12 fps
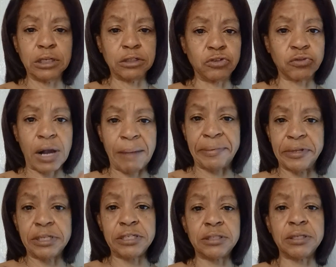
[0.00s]
dropping
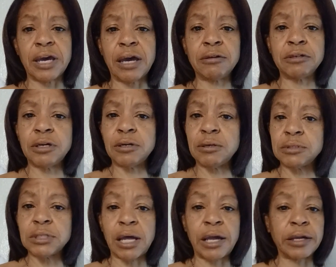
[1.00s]
these
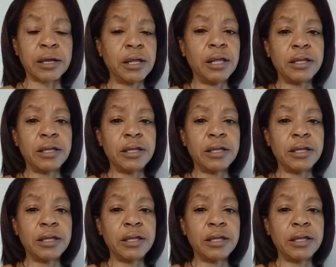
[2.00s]
downloads, like,